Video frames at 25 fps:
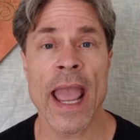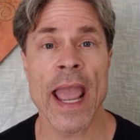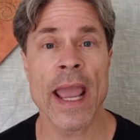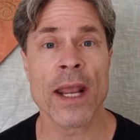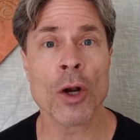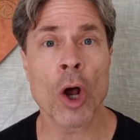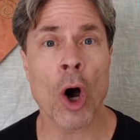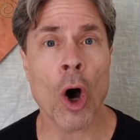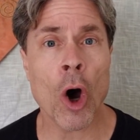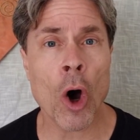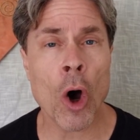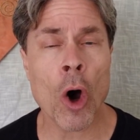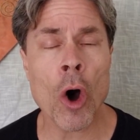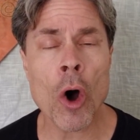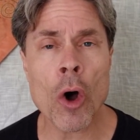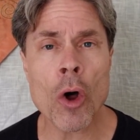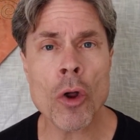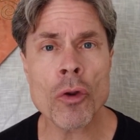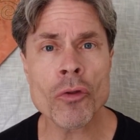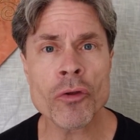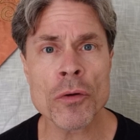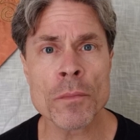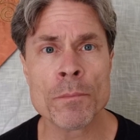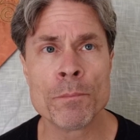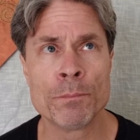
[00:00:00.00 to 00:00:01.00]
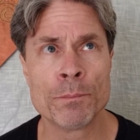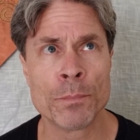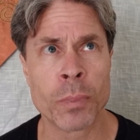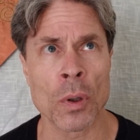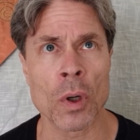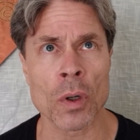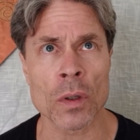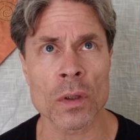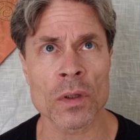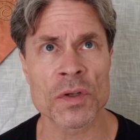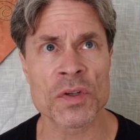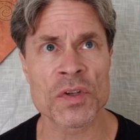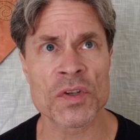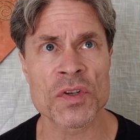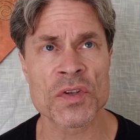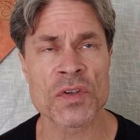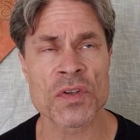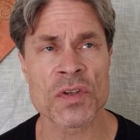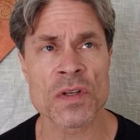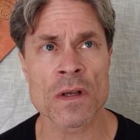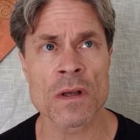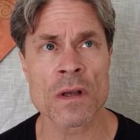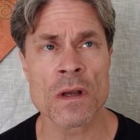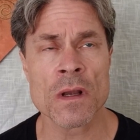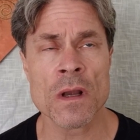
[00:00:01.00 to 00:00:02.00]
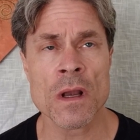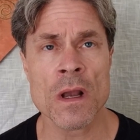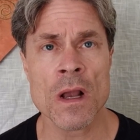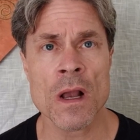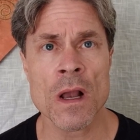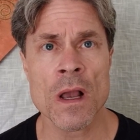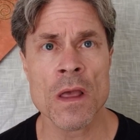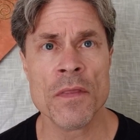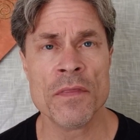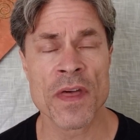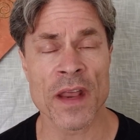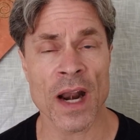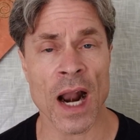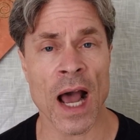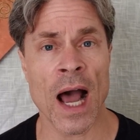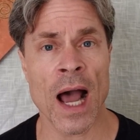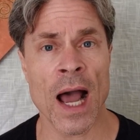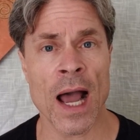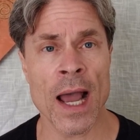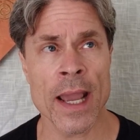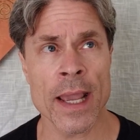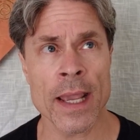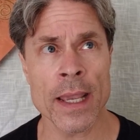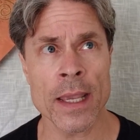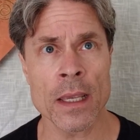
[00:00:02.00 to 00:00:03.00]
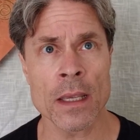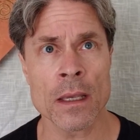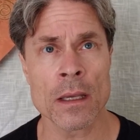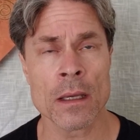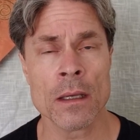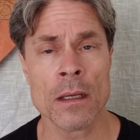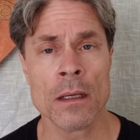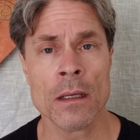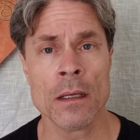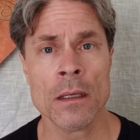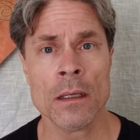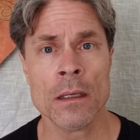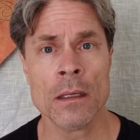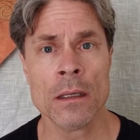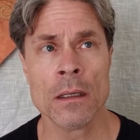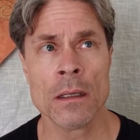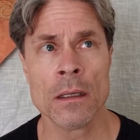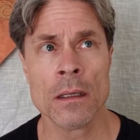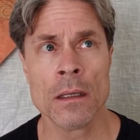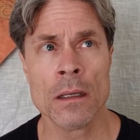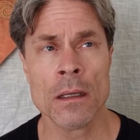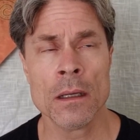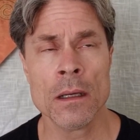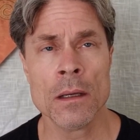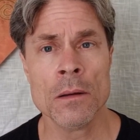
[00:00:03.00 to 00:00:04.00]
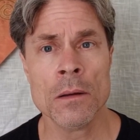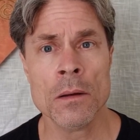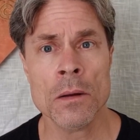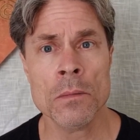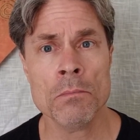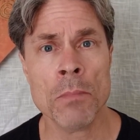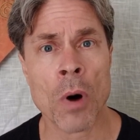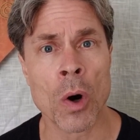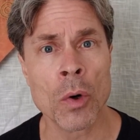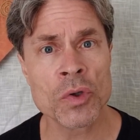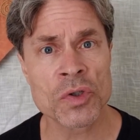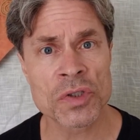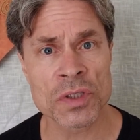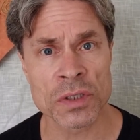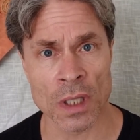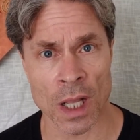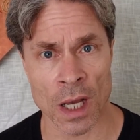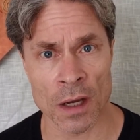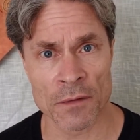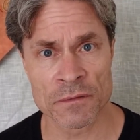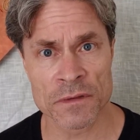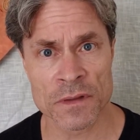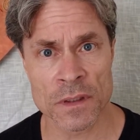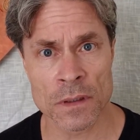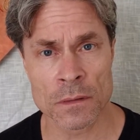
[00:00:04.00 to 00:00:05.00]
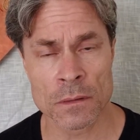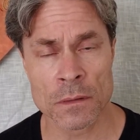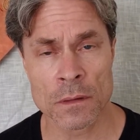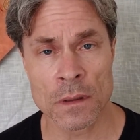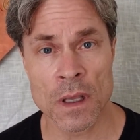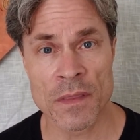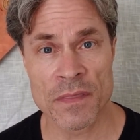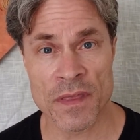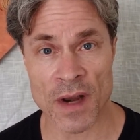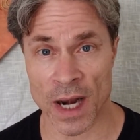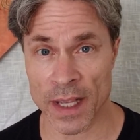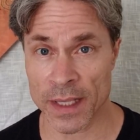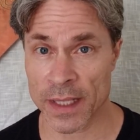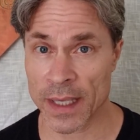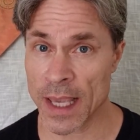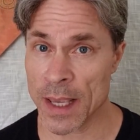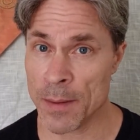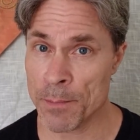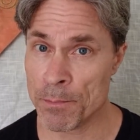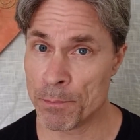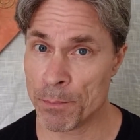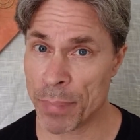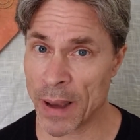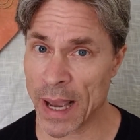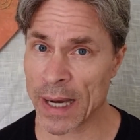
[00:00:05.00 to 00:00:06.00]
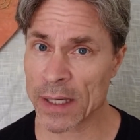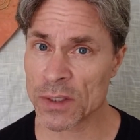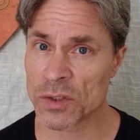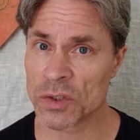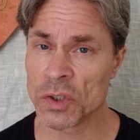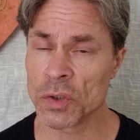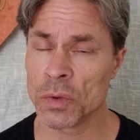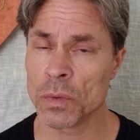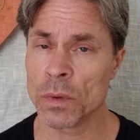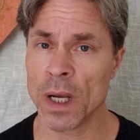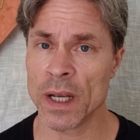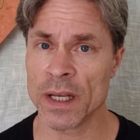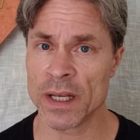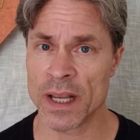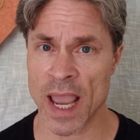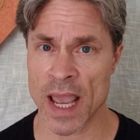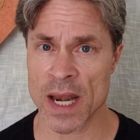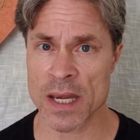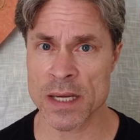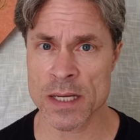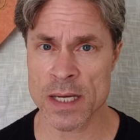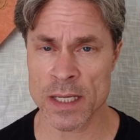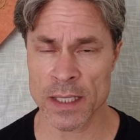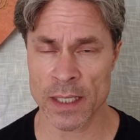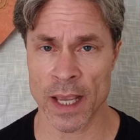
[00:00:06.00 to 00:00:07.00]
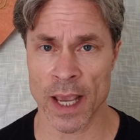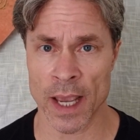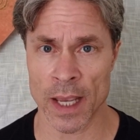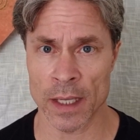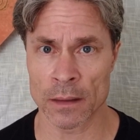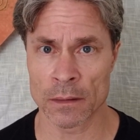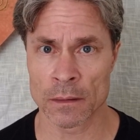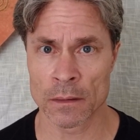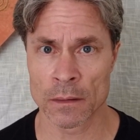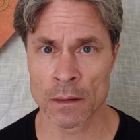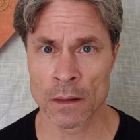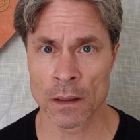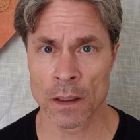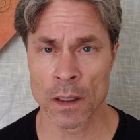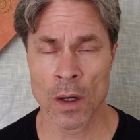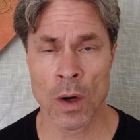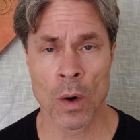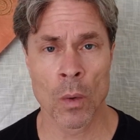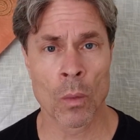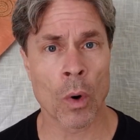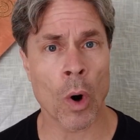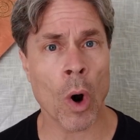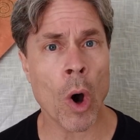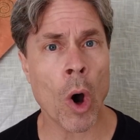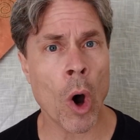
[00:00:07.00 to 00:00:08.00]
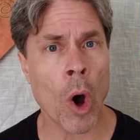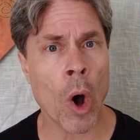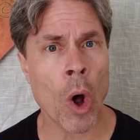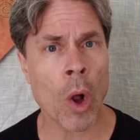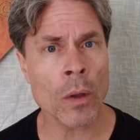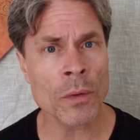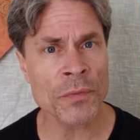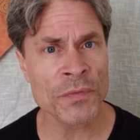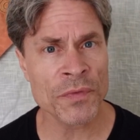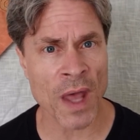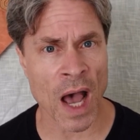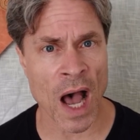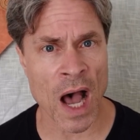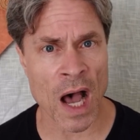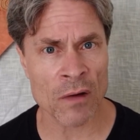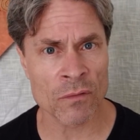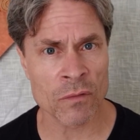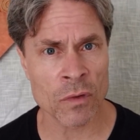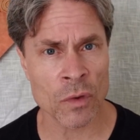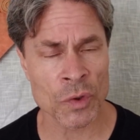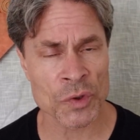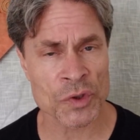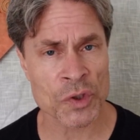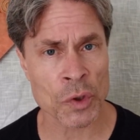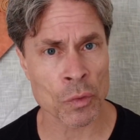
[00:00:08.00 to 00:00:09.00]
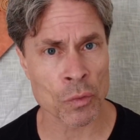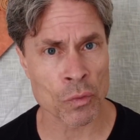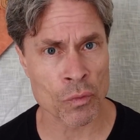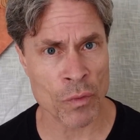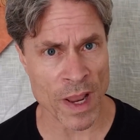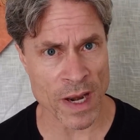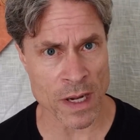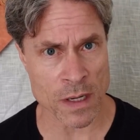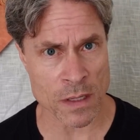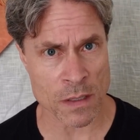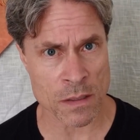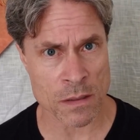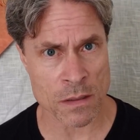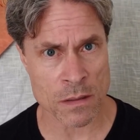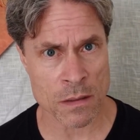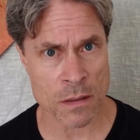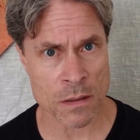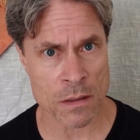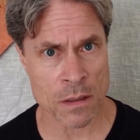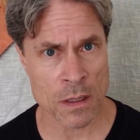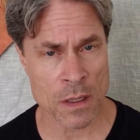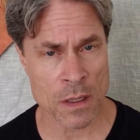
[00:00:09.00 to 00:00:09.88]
And all the books that I most loved, that I came back to again and again, were all novels written